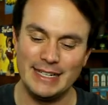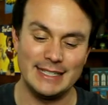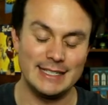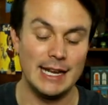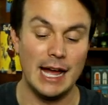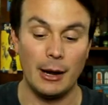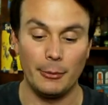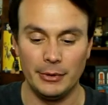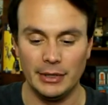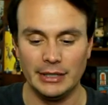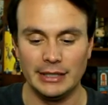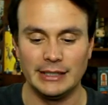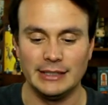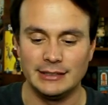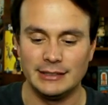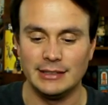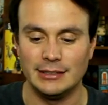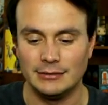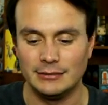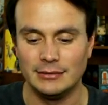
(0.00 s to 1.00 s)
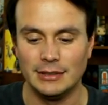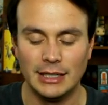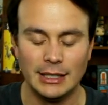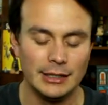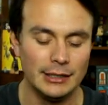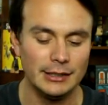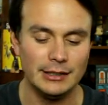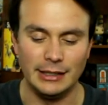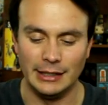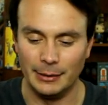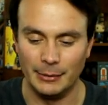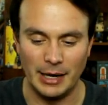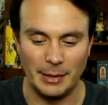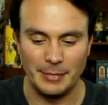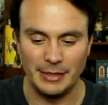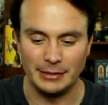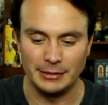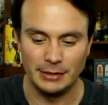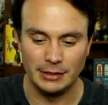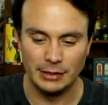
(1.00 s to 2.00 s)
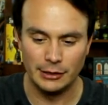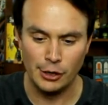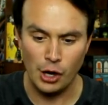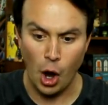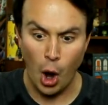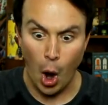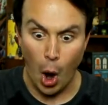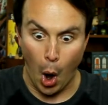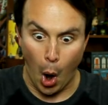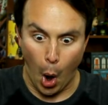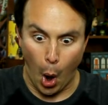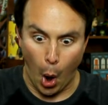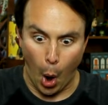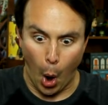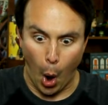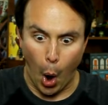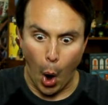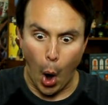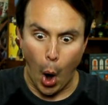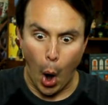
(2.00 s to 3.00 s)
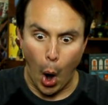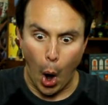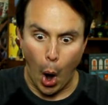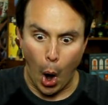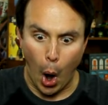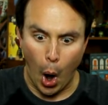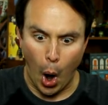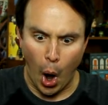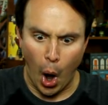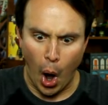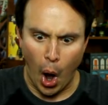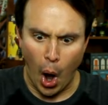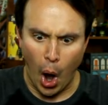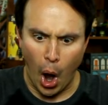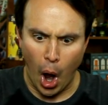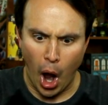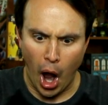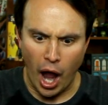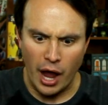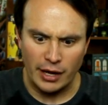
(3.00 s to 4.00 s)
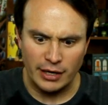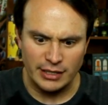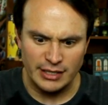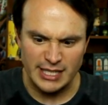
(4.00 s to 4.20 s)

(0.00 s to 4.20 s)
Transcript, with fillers: but he's not really. He's you know I mean. This is our chance to make a